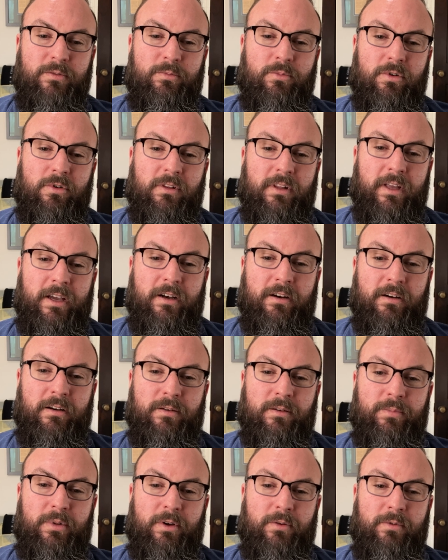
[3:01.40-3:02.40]
more later,
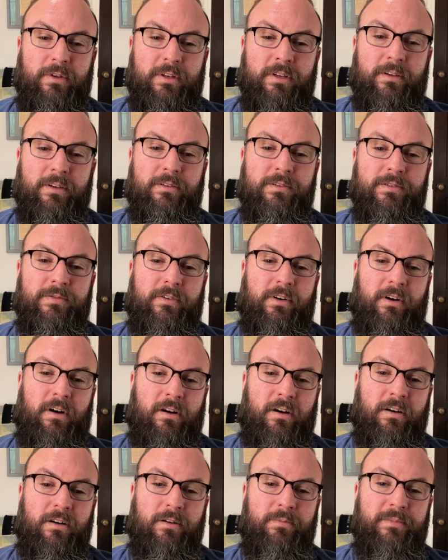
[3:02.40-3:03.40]
but Windows for
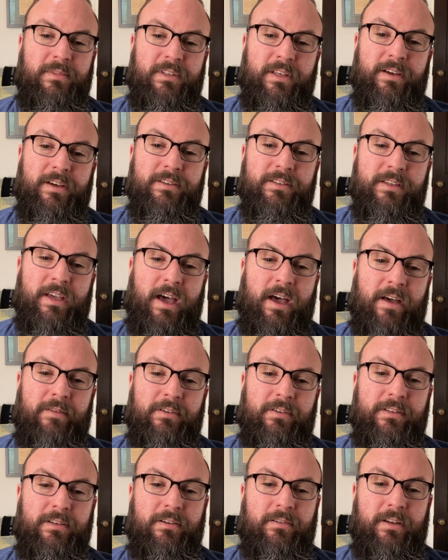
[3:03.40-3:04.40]
ARM does have
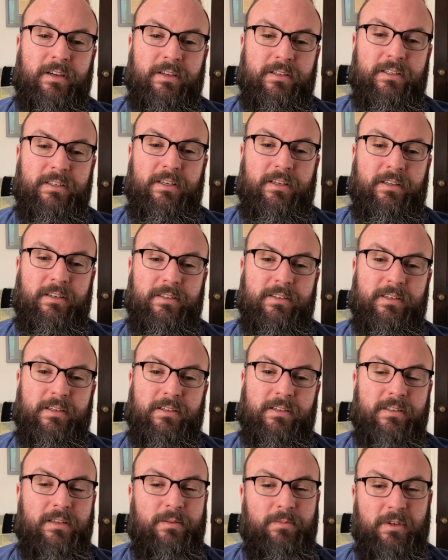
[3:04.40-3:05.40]
its own
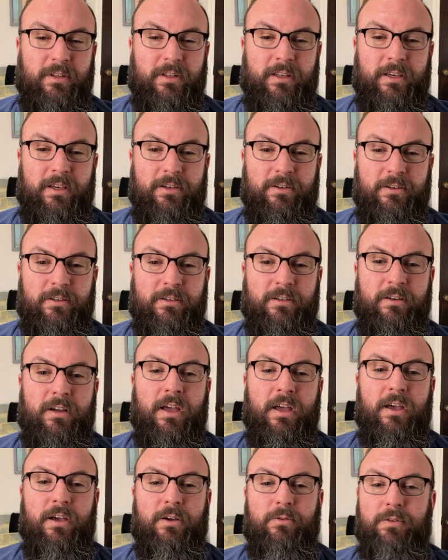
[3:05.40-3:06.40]
x86 emulator
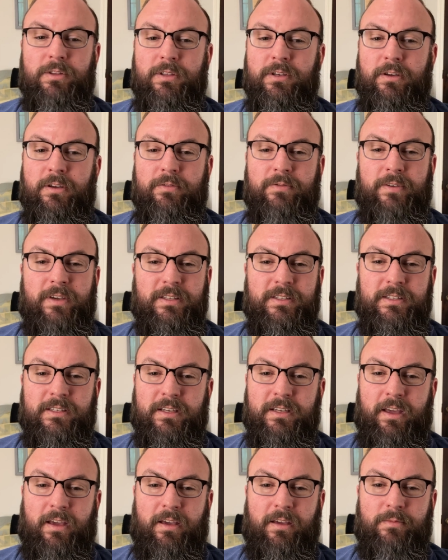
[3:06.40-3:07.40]
with no fancy
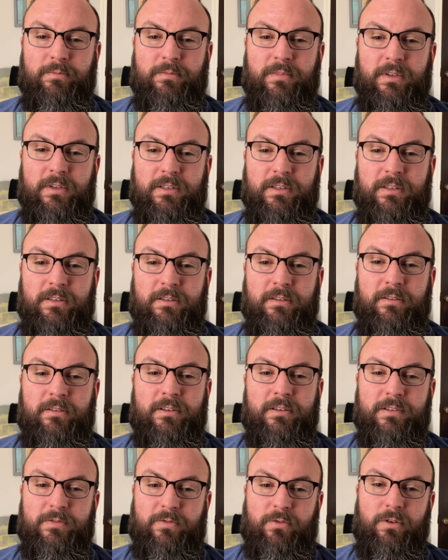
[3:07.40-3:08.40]
name to do
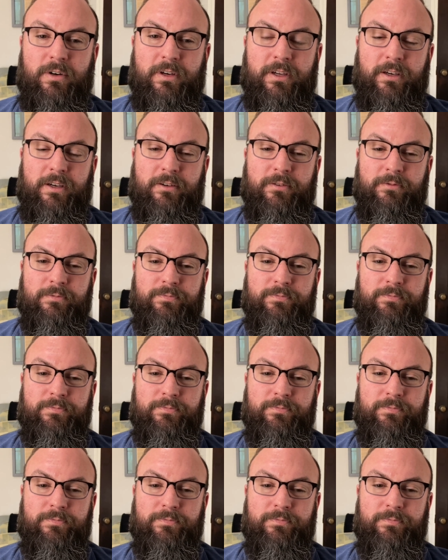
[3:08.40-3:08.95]
this for you.